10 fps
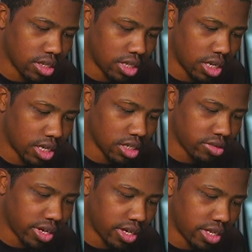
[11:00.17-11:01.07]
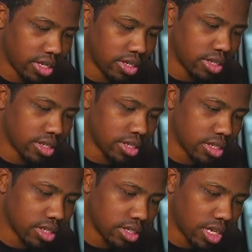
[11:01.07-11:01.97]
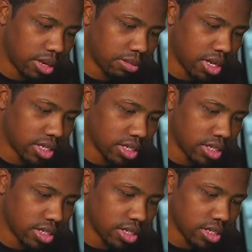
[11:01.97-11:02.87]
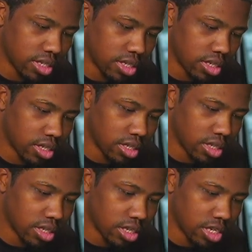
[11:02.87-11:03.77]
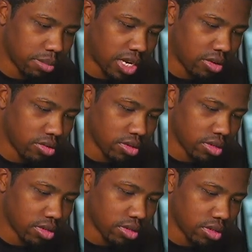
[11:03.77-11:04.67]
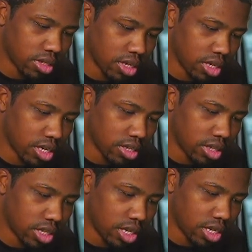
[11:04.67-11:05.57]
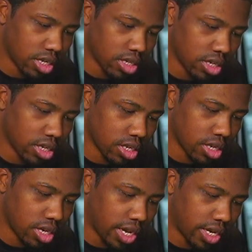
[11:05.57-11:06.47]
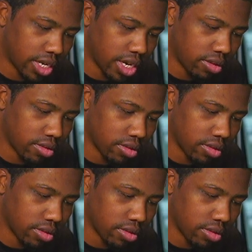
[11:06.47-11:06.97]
thickness right there. Same thing here. Come out, get a little thick, lighten out,